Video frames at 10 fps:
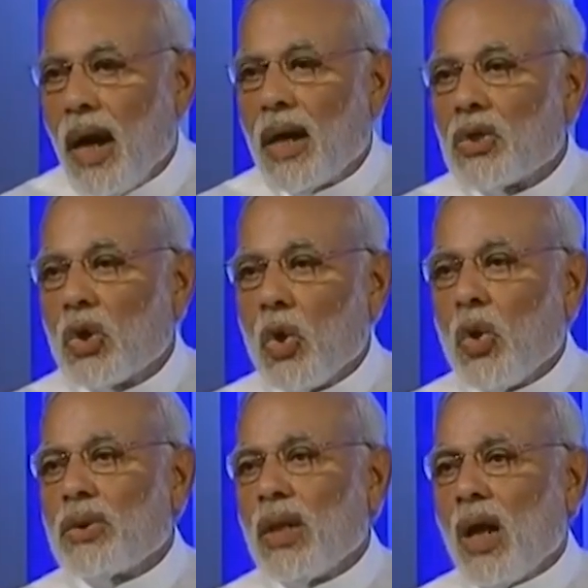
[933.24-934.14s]
a
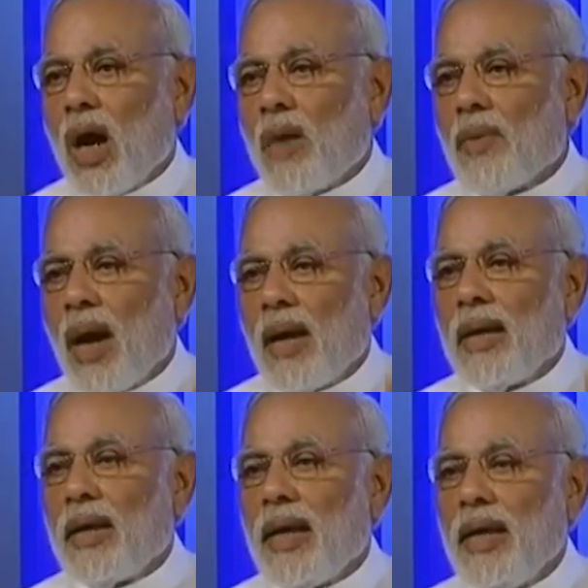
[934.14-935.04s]
total of
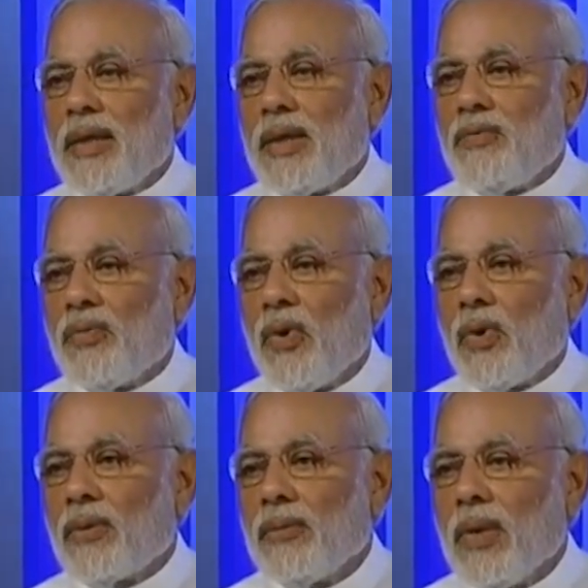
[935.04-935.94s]

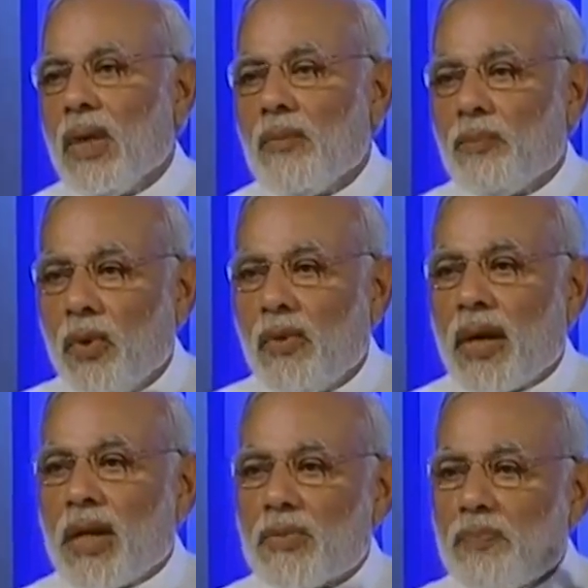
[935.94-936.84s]
184
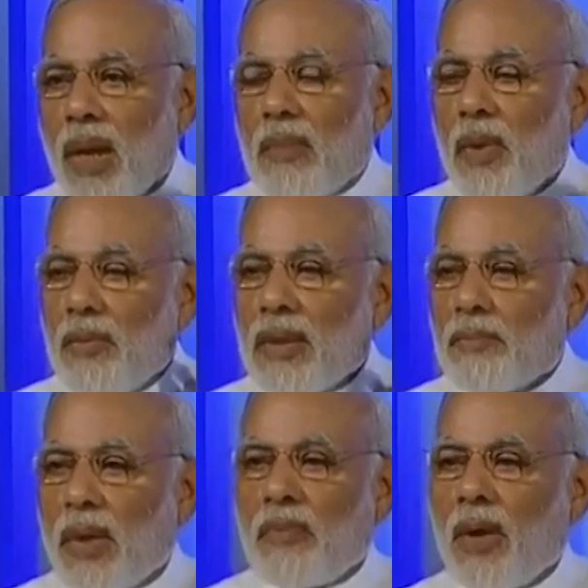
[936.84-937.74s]
poorest
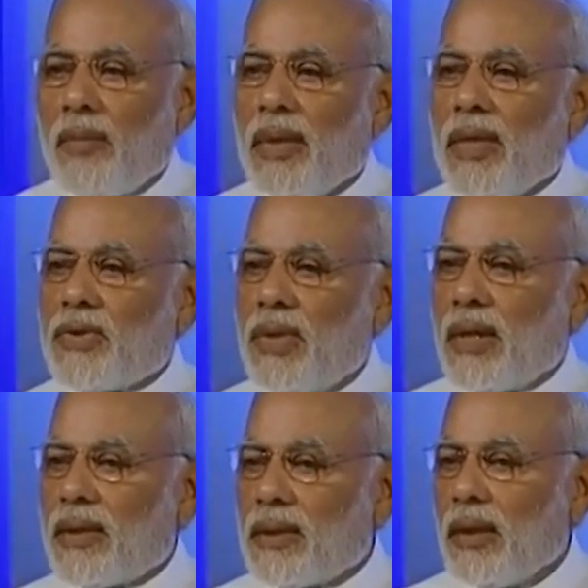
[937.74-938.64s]
performing
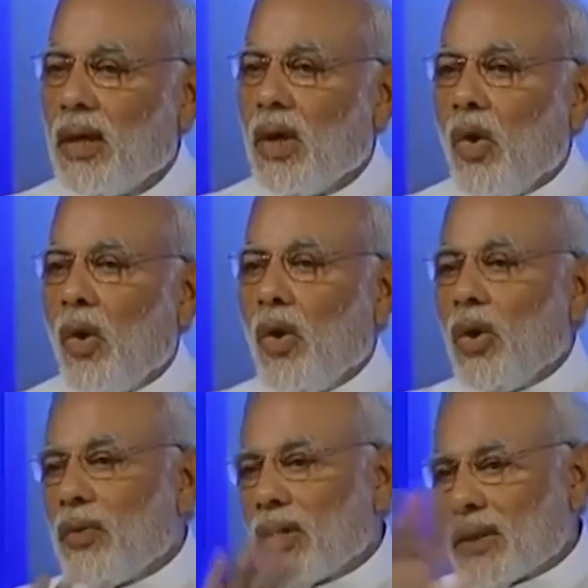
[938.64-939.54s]
districts all
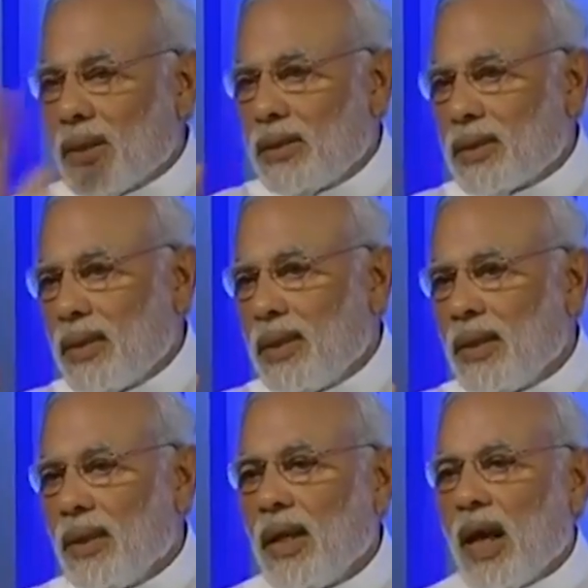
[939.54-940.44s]
over the
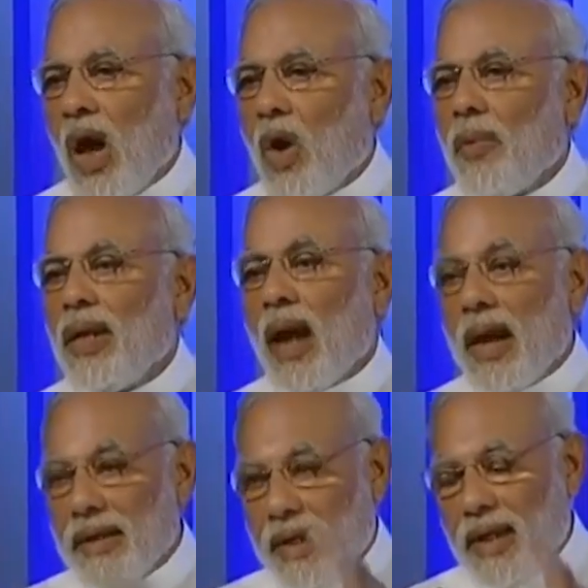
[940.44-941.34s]
country have been
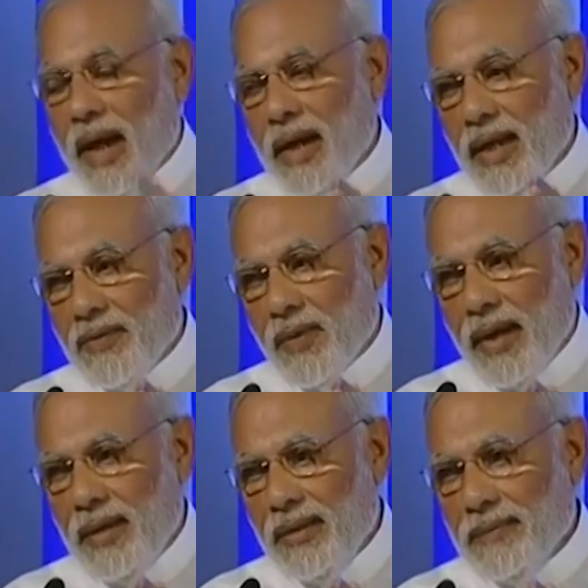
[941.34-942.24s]

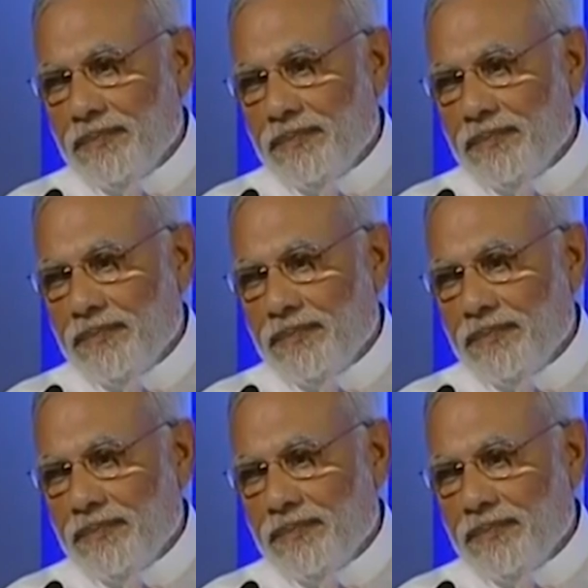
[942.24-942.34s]
identified.